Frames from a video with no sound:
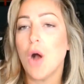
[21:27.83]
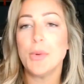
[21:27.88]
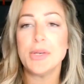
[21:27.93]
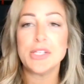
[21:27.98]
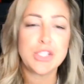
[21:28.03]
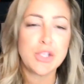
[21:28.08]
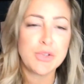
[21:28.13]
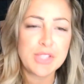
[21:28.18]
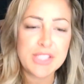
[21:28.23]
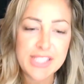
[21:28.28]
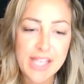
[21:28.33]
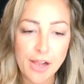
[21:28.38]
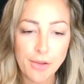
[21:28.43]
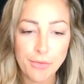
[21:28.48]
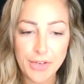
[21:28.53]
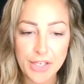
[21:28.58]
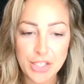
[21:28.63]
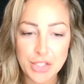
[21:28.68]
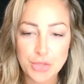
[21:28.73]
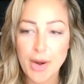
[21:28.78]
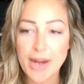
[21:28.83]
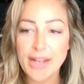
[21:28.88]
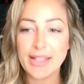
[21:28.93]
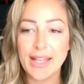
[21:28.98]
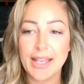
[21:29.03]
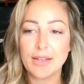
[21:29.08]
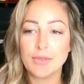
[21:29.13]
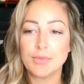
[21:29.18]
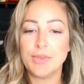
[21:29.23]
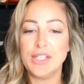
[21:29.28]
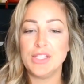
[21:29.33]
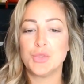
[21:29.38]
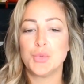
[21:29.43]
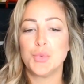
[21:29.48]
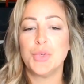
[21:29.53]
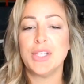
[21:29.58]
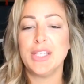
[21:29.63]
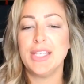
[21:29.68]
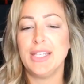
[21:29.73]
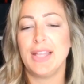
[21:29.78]
always so selfish, right? Like
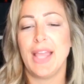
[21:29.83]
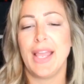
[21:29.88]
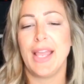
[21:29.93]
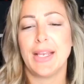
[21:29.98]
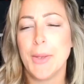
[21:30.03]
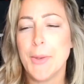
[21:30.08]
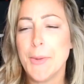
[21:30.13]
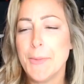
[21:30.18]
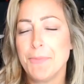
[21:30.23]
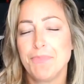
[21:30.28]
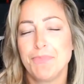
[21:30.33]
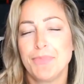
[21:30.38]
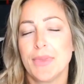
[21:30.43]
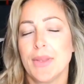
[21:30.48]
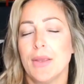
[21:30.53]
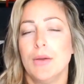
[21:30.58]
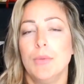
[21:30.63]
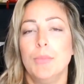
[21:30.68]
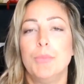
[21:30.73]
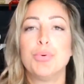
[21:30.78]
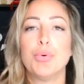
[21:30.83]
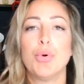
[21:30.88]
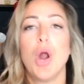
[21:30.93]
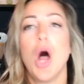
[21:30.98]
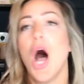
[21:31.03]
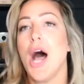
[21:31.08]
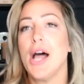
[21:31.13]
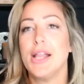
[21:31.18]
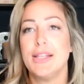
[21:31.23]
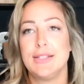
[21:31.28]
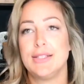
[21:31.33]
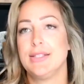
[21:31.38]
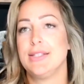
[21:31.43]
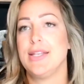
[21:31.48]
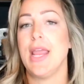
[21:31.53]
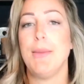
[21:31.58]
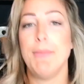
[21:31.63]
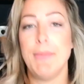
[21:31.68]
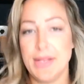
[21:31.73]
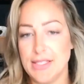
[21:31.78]
these really like broad
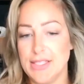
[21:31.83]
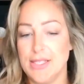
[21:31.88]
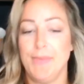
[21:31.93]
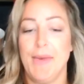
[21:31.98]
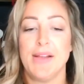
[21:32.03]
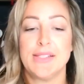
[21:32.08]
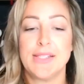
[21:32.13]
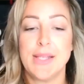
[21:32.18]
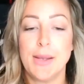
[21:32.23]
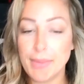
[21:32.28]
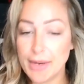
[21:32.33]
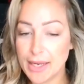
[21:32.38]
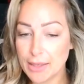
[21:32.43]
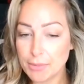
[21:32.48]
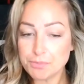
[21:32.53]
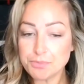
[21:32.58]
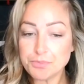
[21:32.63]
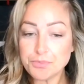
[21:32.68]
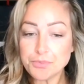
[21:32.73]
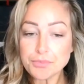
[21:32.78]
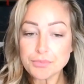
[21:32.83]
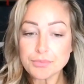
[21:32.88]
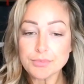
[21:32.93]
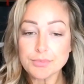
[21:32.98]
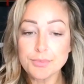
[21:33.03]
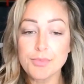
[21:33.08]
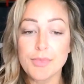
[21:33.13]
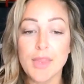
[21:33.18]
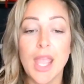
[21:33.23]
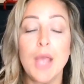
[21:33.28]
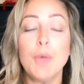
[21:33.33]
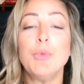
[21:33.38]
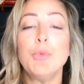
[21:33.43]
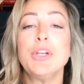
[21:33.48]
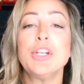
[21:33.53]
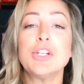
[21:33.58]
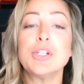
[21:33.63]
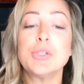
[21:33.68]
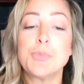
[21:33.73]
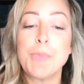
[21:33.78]
statements about somebody. And
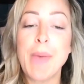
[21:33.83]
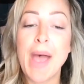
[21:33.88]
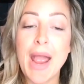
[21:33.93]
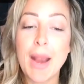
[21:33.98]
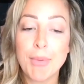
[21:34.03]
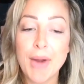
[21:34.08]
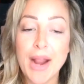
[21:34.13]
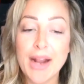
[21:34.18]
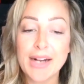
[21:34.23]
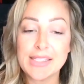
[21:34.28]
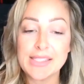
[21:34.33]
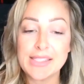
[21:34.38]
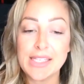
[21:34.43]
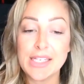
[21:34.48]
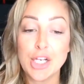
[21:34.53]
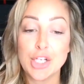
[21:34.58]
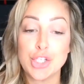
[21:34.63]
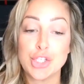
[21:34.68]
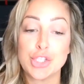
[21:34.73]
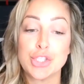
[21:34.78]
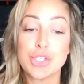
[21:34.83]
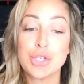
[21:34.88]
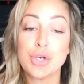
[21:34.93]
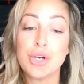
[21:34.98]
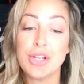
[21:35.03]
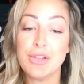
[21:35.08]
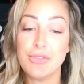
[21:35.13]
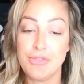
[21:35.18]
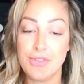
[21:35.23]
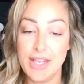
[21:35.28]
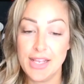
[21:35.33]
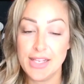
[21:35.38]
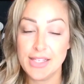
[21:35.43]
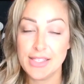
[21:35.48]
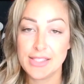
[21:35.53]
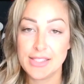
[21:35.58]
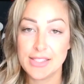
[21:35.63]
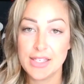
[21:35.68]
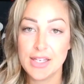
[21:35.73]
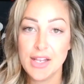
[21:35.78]
when you're practicing
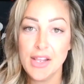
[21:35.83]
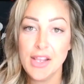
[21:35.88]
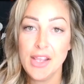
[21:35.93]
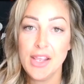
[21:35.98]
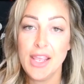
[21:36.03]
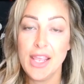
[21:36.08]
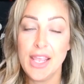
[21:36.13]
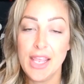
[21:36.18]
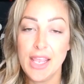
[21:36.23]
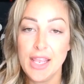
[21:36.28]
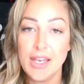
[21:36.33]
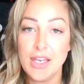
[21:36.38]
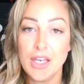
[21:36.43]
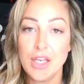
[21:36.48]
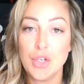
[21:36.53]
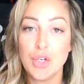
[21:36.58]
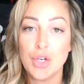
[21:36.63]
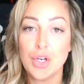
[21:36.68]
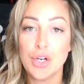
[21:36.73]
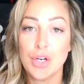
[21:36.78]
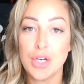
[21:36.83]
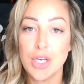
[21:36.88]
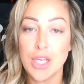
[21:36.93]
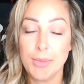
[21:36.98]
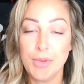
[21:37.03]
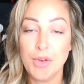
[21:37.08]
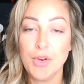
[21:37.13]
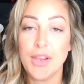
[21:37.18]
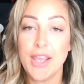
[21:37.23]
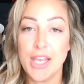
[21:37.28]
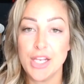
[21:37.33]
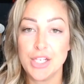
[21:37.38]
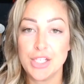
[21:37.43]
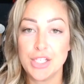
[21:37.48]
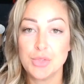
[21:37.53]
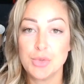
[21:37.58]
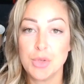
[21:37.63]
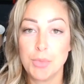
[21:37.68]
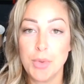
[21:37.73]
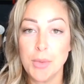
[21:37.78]
assertiveness in your
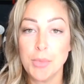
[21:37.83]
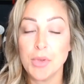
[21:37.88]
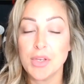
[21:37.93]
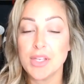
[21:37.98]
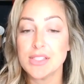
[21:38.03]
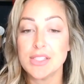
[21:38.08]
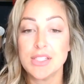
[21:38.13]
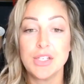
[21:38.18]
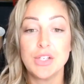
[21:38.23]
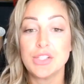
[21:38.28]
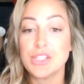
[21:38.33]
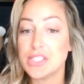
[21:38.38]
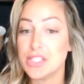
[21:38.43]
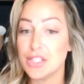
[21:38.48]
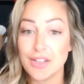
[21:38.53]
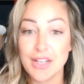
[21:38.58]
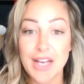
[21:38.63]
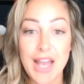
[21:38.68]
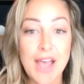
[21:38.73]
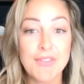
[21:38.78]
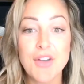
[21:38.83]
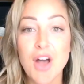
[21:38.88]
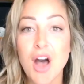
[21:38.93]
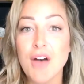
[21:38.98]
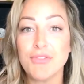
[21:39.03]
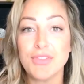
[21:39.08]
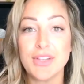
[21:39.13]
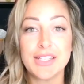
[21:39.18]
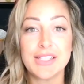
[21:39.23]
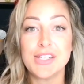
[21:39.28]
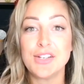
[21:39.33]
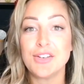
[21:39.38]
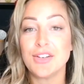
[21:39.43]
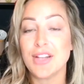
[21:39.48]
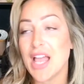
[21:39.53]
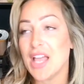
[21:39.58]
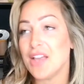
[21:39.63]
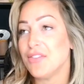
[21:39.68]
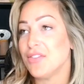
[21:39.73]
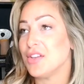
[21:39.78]
communications with people, because you're still going to have conflict in
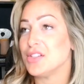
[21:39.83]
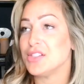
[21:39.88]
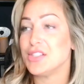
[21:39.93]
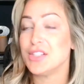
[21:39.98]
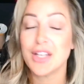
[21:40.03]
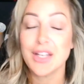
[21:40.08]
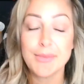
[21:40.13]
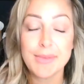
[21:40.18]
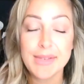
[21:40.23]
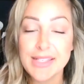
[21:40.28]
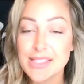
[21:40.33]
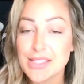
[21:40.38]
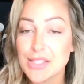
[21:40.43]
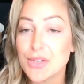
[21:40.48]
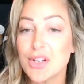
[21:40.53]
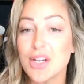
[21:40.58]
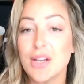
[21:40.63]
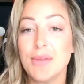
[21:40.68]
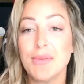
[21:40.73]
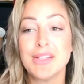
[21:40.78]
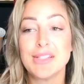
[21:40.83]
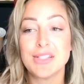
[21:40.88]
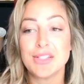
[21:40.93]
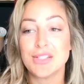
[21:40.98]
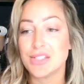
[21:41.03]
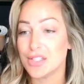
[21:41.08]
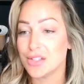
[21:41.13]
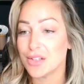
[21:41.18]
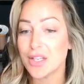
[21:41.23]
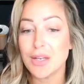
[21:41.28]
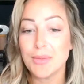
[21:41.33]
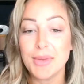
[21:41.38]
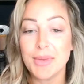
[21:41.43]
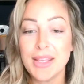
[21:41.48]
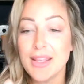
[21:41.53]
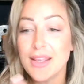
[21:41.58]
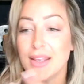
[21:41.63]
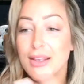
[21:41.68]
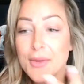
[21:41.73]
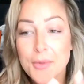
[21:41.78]
your life, there's still going to be disagreements, there's still going to
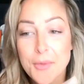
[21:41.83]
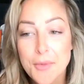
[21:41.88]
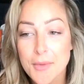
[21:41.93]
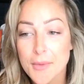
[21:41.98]
be